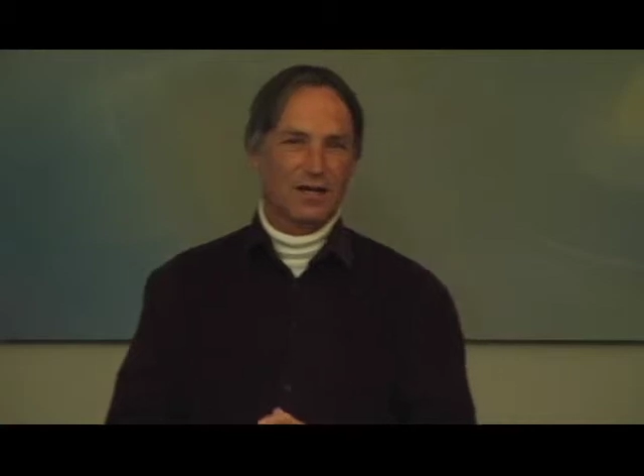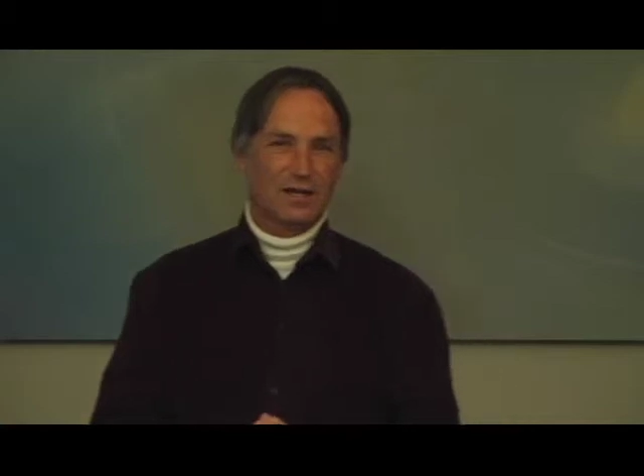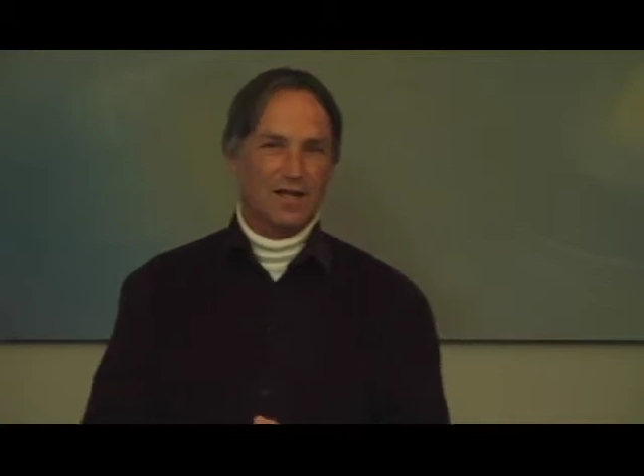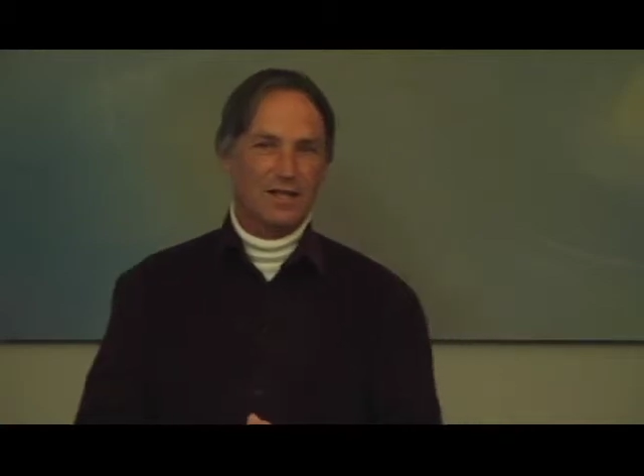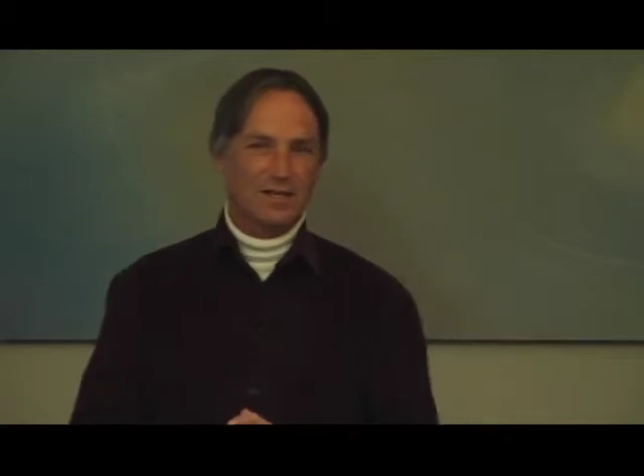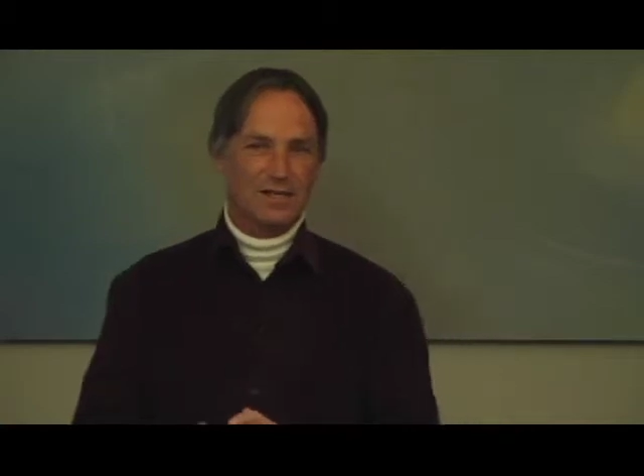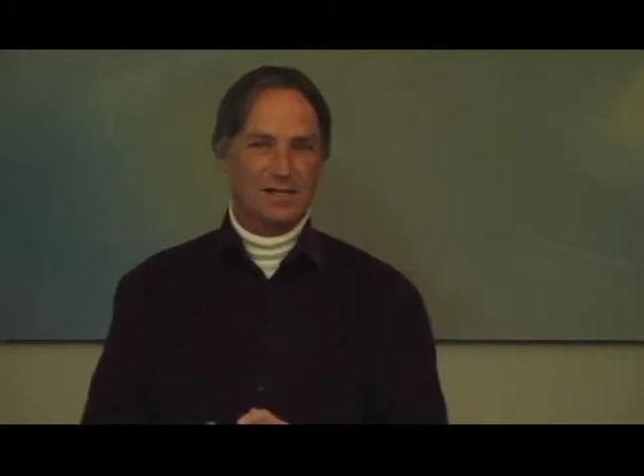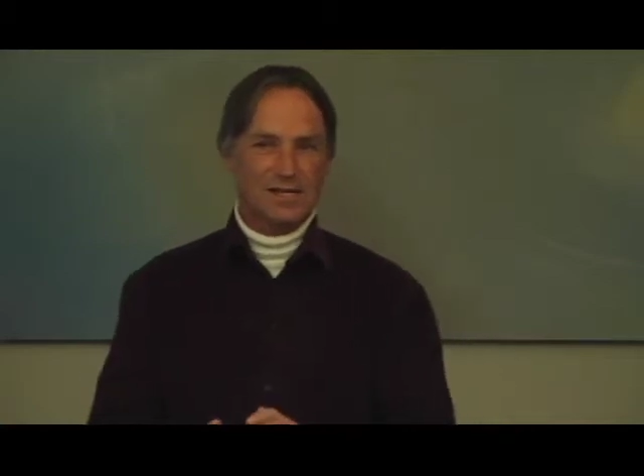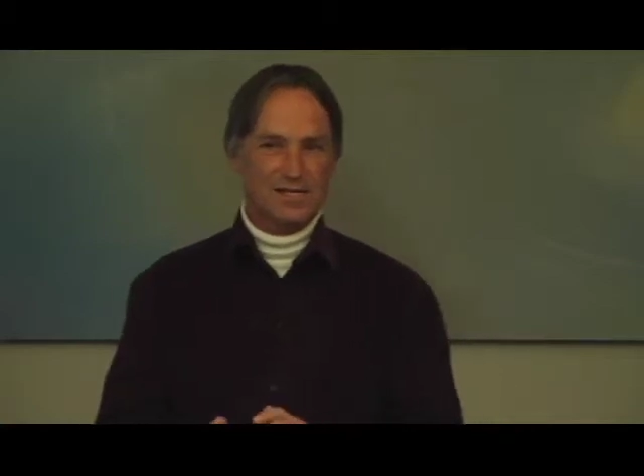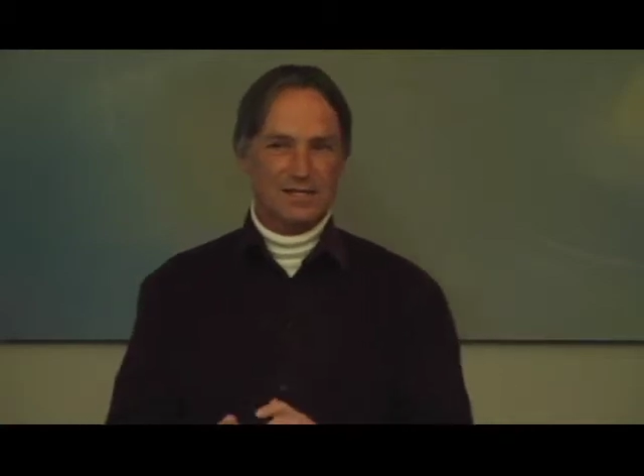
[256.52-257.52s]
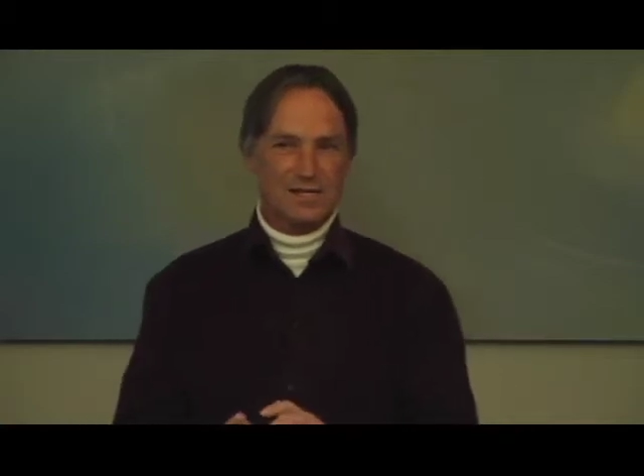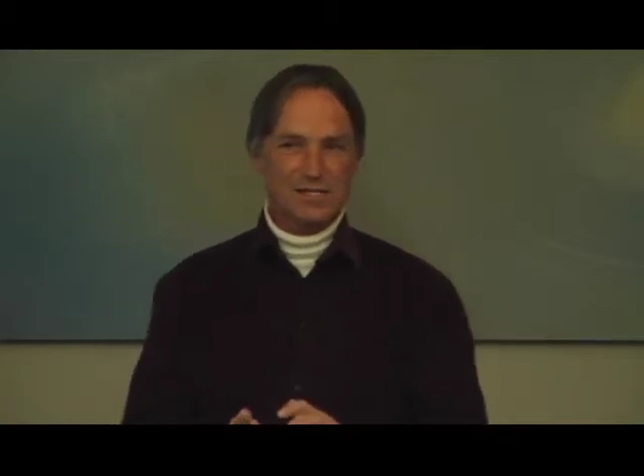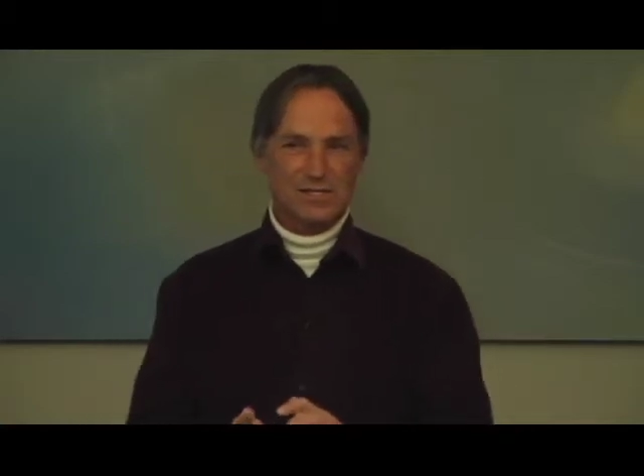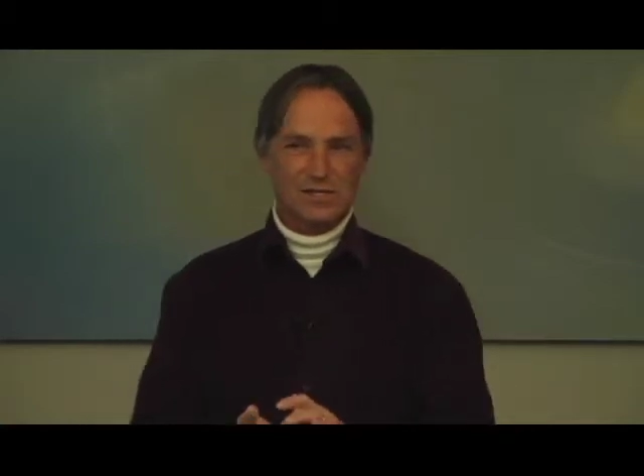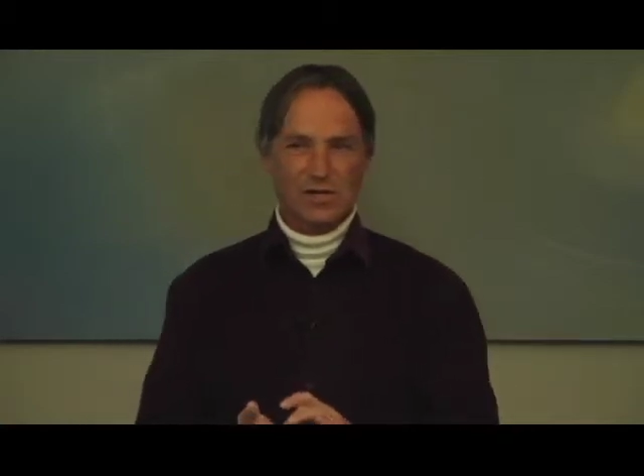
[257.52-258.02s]
And in
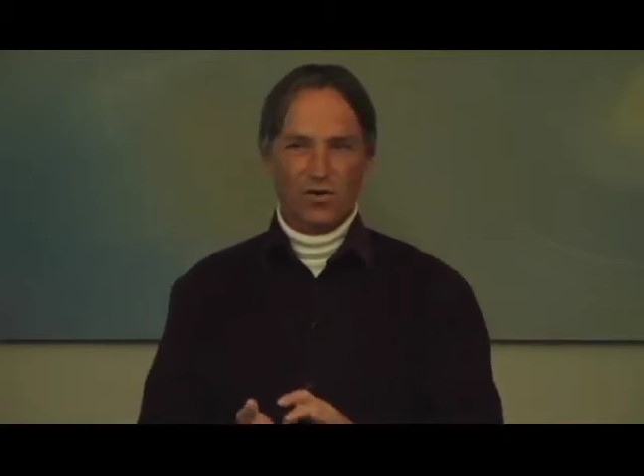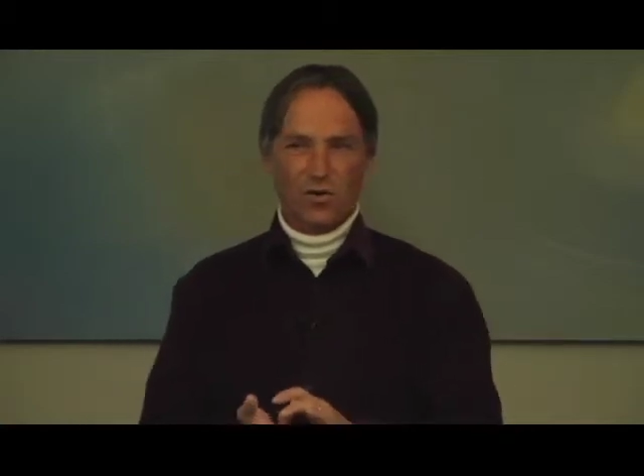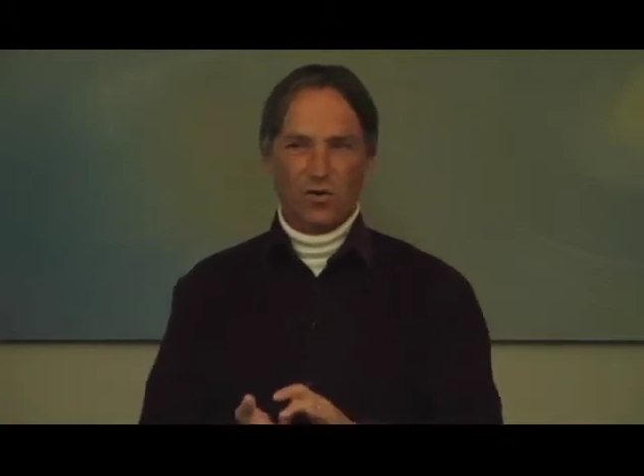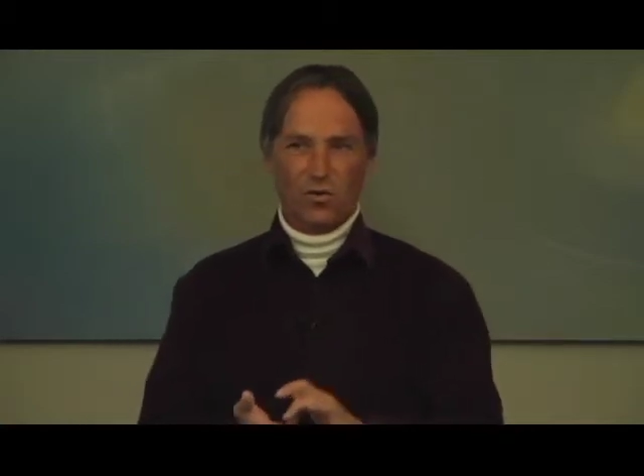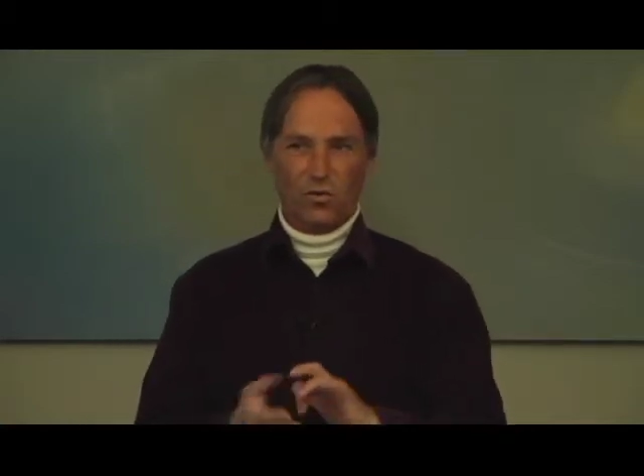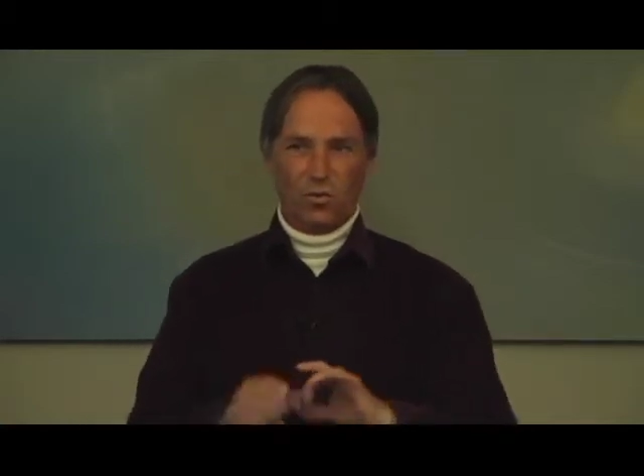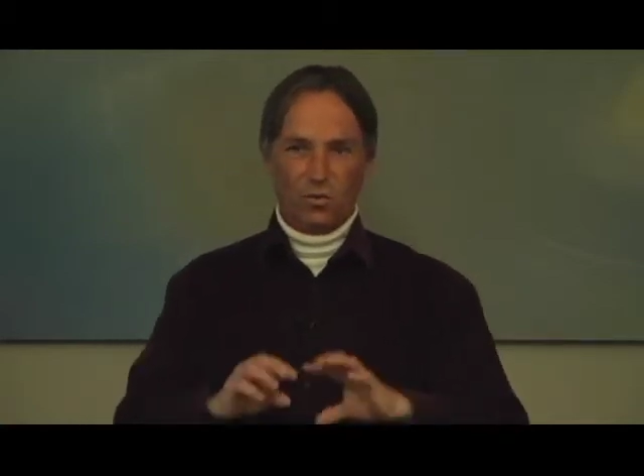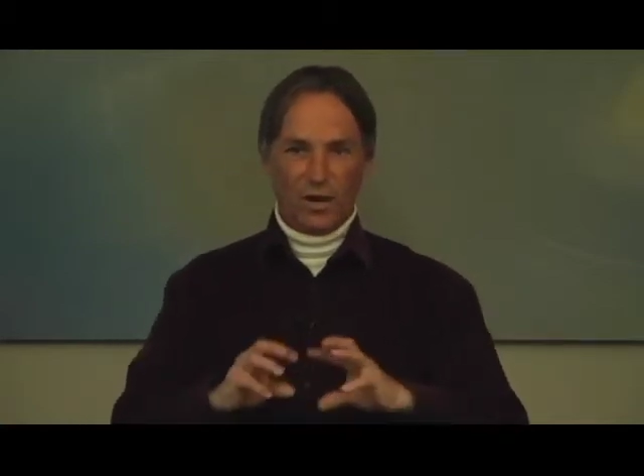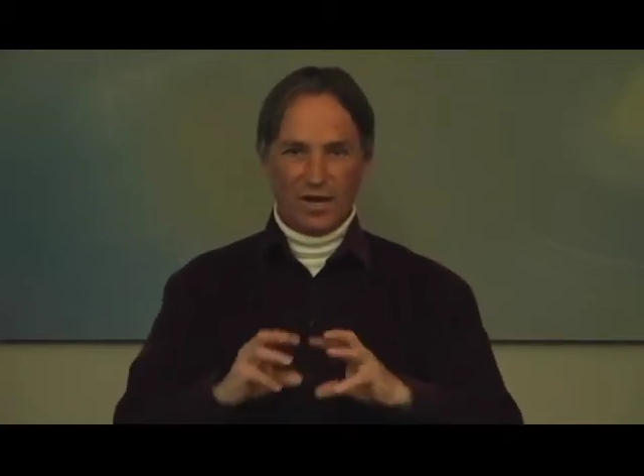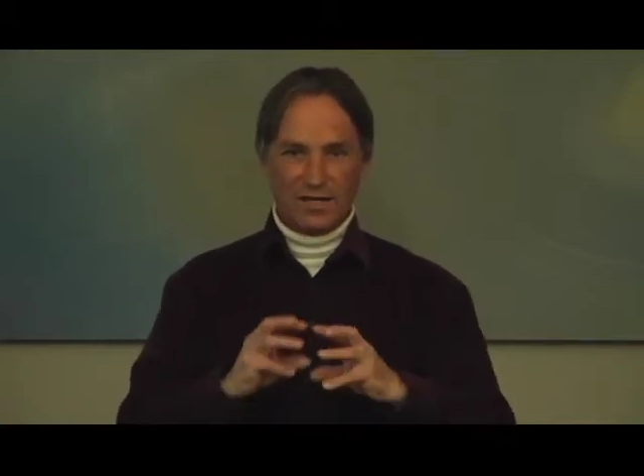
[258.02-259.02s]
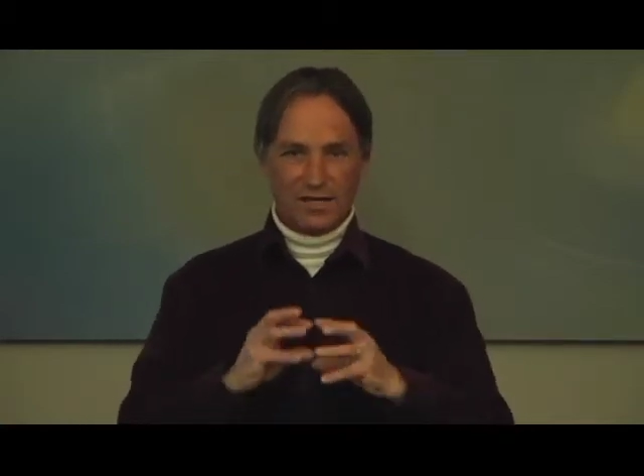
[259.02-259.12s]
this way,